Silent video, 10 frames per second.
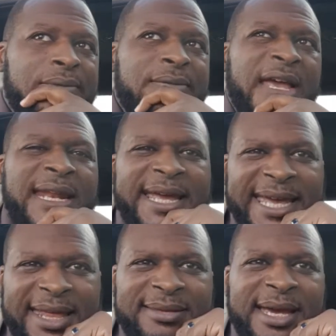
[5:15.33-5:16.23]
And I
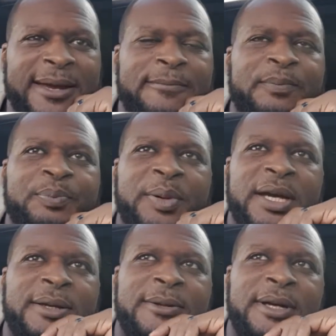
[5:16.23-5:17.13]
get that,
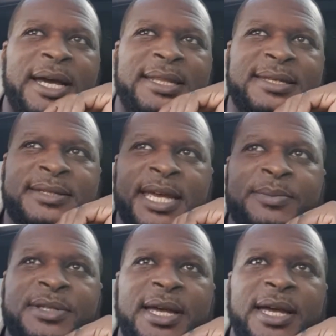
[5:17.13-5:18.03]
but at the same
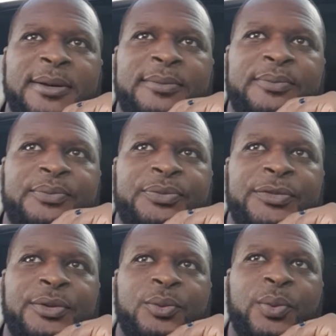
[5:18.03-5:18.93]
time,
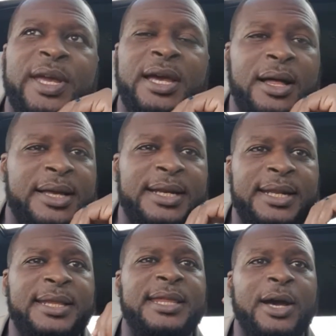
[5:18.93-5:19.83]
we are going to
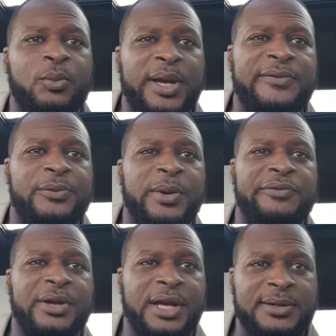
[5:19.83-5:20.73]
need that width,
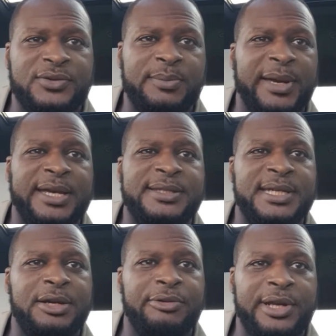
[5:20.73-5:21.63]
whether it comes from
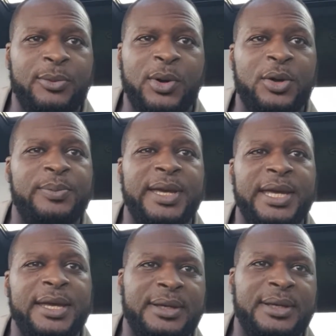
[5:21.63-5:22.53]
Mkhitaryan,
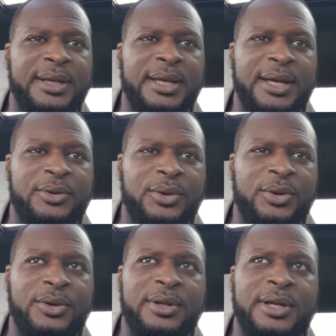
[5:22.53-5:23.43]
Iwobi,
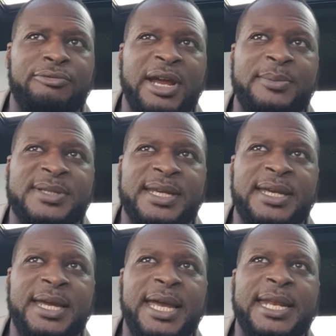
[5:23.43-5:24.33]
or Ramsey.
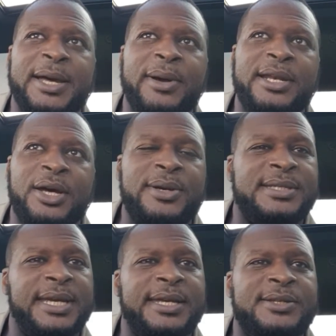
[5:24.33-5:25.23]
Now, I noticed
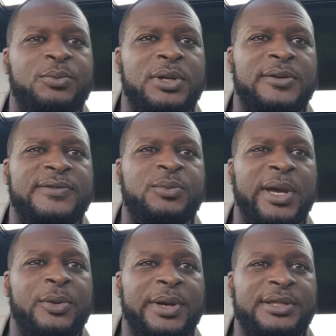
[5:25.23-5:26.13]
against Wolves,
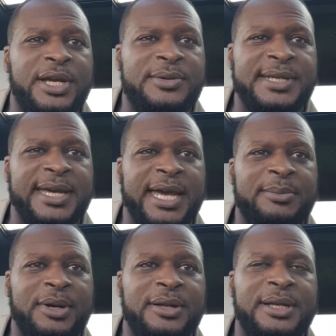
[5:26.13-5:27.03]
when Guendouzi came
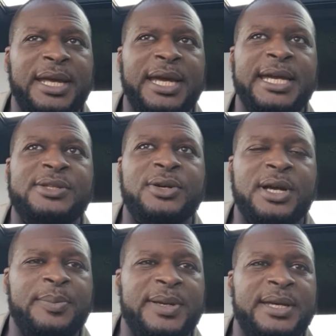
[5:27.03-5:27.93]
on, he took
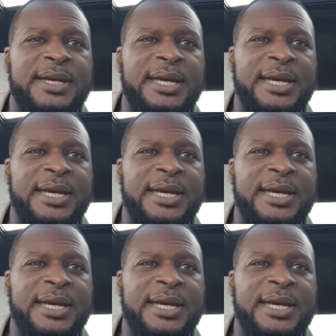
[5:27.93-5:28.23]
up a